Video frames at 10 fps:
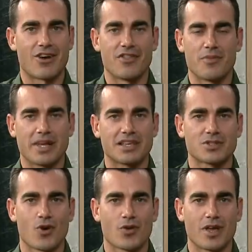night. The biggest
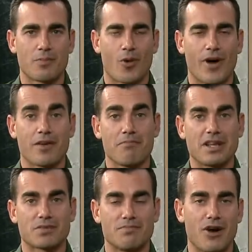talking point
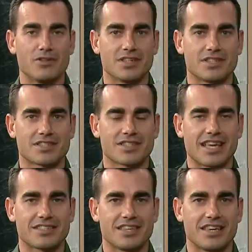Mitch Moses
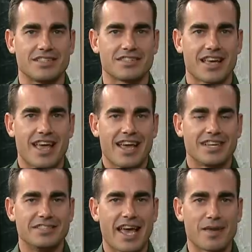gets his
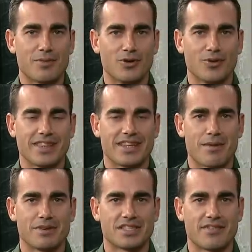debut in the
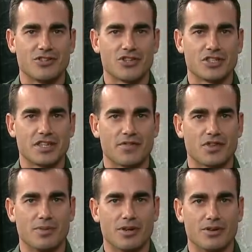number seven jersey for
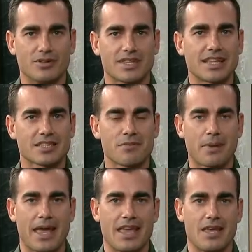the Blues. Let's
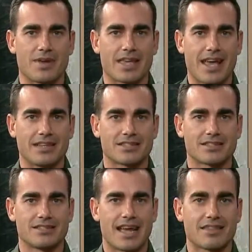compare him
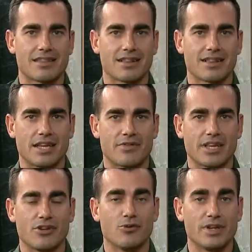against Nathan
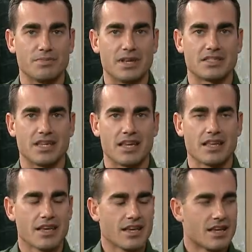Cleary, who is missing.